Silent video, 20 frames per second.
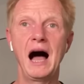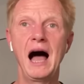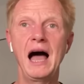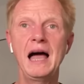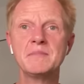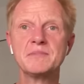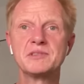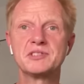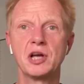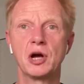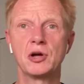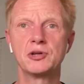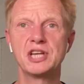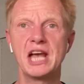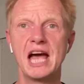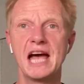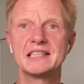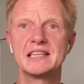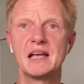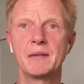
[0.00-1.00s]
I'm so
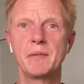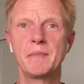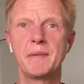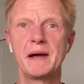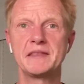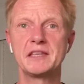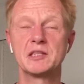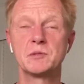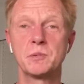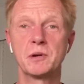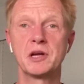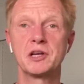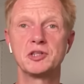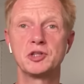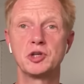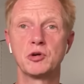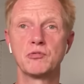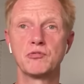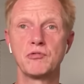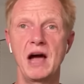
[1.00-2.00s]
jazzed up about this because
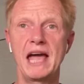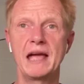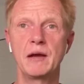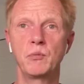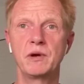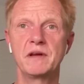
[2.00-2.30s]
you're right.